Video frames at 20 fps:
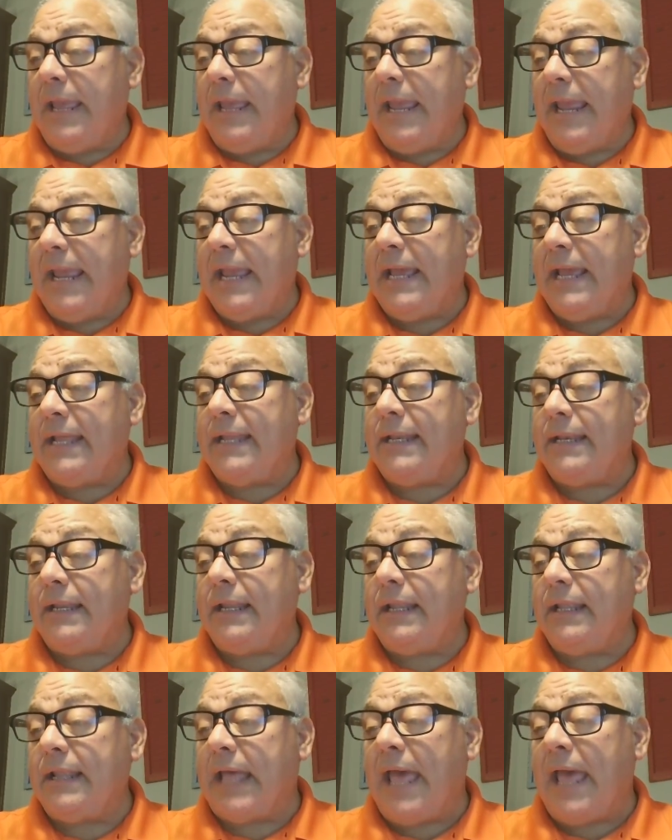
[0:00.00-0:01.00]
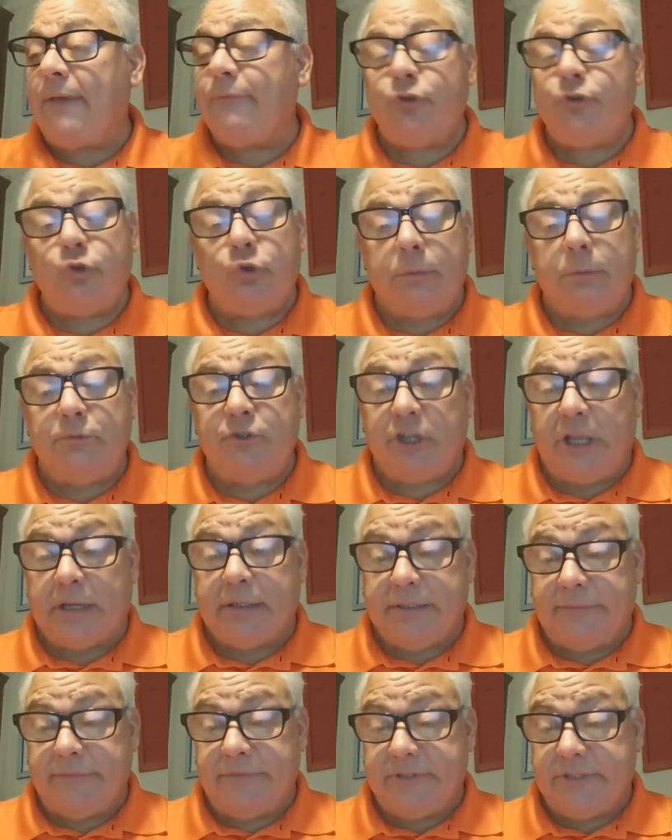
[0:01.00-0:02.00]
And I have 2
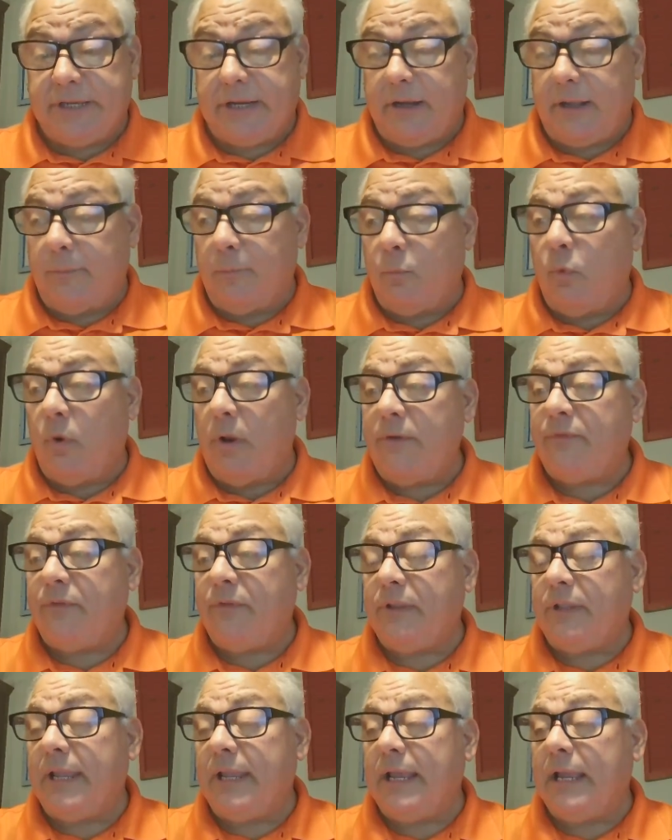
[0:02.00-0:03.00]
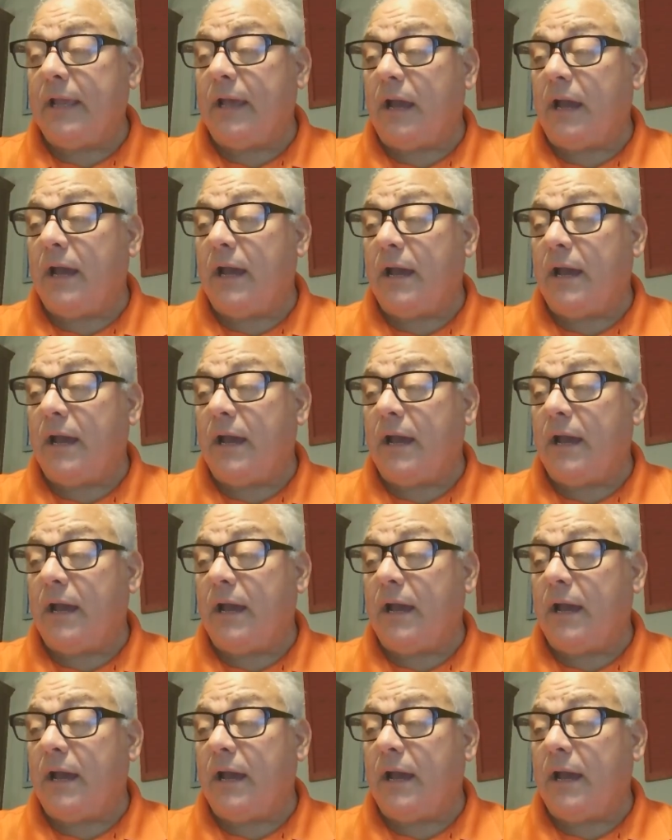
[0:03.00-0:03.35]
objectives set up. One for the